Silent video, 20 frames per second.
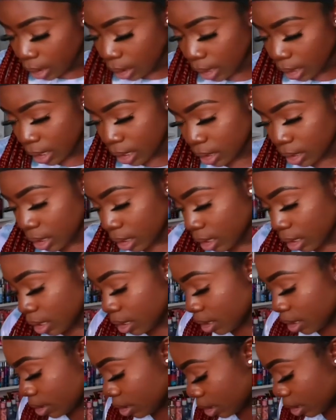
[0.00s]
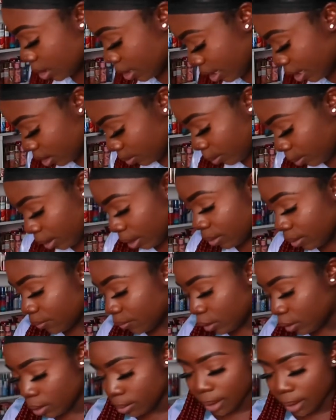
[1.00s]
and then the next perfume